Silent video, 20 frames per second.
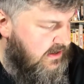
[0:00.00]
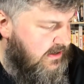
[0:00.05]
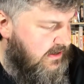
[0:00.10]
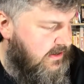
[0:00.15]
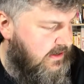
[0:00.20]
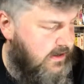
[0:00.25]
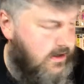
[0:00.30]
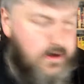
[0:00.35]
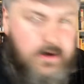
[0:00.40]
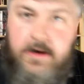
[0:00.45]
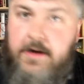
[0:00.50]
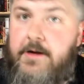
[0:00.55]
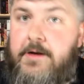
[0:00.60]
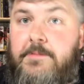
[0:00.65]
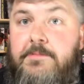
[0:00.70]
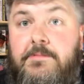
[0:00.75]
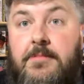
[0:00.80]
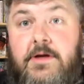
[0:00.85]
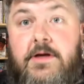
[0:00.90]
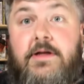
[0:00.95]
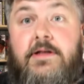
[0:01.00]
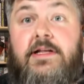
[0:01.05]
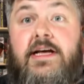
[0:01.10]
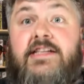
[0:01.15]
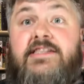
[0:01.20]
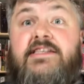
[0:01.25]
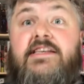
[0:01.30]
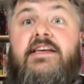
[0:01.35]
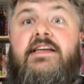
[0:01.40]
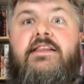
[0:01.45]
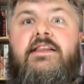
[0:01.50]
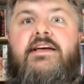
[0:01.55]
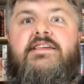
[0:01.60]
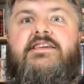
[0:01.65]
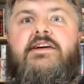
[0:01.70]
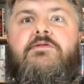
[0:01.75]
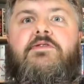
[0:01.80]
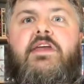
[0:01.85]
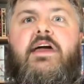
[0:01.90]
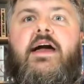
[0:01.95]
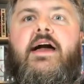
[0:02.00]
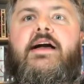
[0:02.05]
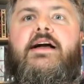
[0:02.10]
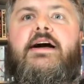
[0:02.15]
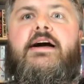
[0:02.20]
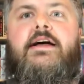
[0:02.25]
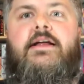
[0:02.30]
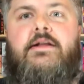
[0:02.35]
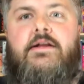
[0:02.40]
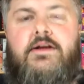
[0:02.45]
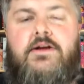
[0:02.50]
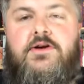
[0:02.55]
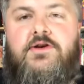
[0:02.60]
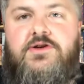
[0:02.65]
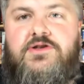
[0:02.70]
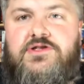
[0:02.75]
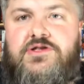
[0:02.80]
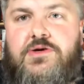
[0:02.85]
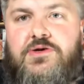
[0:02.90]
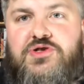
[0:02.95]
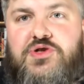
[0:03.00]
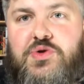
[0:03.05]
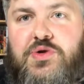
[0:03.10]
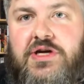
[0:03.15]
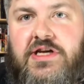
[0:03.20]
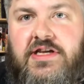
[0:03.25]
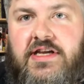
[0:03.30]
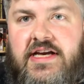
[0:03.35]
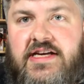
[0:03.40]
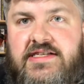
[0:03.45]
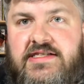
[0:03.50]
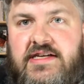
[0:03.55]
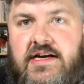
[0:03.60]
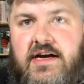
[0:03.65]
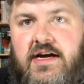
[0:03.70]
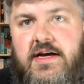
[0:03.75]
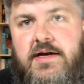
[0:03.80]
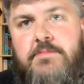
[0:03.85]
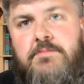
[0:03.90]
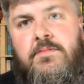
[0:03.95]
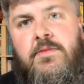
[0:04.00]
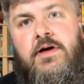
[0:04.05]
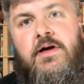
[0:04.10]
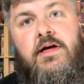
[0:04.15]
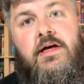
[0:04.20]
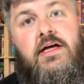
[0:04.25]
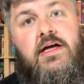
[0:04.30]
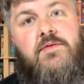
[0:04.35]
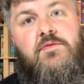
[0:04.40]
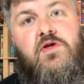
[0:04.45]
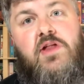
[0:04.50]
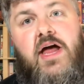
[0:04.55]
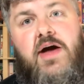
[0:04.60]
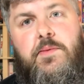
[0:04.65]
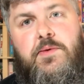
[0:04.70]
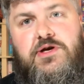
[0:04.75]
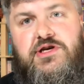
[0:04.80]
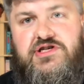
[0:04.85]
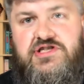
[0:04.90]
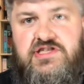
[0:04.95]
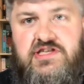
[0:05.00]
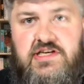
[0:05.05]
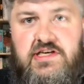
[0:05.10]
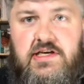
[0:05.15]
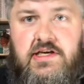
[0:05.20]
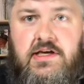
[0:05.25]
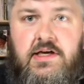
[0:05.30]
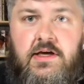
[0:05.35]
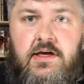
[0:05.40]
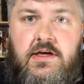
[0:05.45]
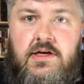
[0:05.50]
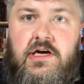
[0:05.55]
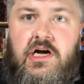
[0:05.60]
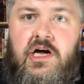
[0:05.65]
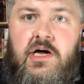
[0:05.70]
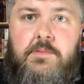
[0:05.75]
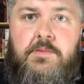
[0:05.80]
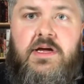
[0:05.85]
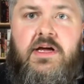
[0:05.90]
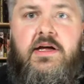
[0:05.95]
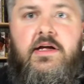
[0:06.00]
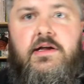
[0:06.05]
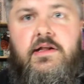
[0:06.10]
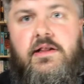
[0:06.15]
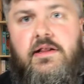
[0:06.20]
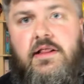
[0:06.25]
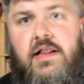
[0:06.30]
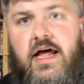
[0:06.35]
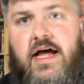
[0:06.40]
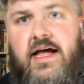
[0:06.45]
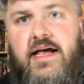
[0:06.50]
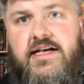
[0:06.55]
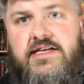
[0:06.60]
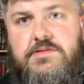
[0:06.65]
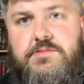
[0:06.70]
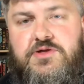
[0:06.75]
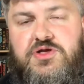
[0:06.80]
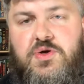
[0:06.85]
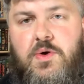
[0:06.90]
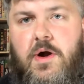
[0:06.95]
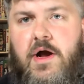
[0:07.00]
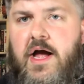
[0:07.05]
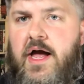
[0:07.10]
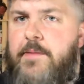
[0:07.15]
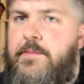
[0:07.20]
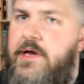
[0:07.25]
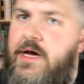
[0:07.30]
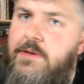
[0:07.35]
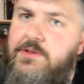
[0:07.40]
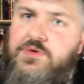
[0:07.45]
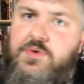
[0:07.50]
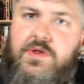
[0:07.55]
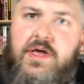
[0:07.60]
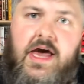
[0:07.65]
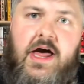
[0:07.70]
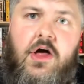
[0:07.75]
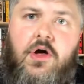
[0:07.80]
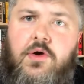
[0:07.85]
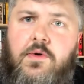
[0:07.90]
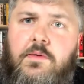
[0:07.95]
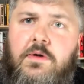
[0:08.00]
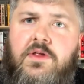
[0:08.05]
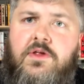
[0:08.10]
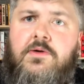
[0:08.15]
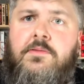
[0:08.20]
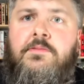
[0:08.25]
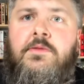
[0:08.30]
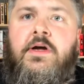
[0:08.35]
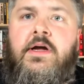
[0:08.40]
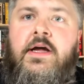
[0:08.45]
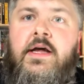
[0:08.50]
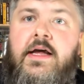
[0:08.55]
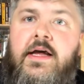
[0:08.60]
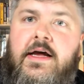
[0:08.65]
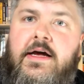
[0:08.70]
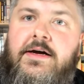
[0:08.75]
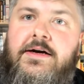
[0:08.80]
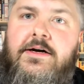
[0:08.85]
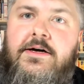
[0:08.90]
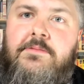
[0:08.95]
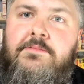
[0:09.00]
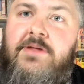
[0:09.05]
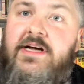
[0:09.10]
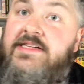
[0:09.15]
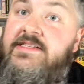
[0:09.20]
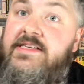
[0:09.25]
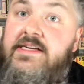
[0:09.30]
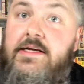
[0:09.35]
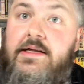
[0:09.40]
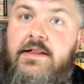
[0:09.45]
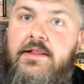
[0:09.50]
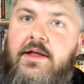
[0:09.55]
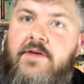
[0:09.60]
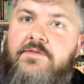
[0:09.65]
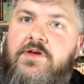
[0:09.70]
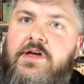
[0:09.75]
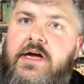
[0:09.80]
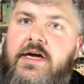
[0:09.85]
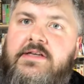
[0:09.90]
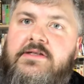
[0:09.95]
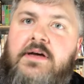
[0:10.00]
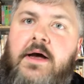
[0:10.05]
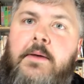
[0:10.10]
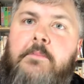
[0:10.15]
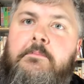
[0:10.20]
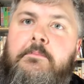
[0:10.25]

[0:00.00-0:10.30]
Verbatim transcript: Um, that's it. That's everything I got. So tune in next time. If you like what you see, comment, like, subscribe. It helps with the algorithm. Um, that's it. Love you guys.